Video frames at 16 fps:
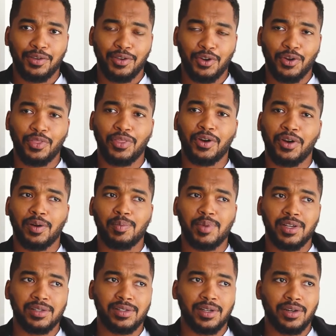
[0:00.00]
your
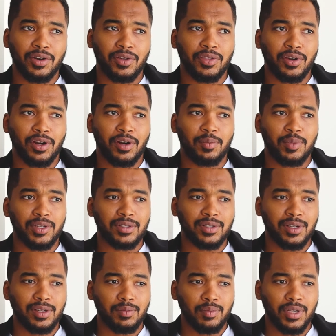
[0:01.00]
therapist, and your therapist
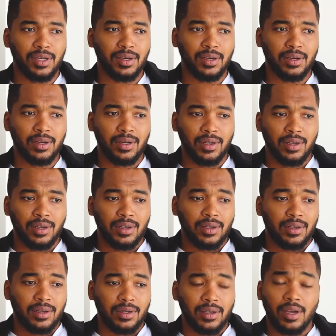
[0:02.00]
can be
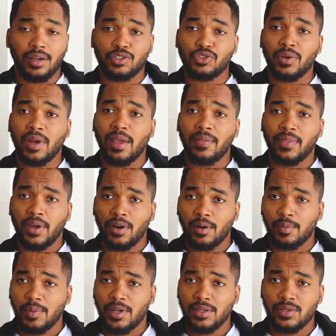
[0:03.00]
a trained
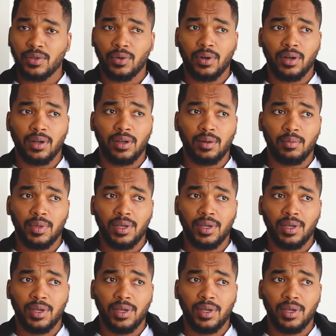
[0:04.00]
therapist, or it can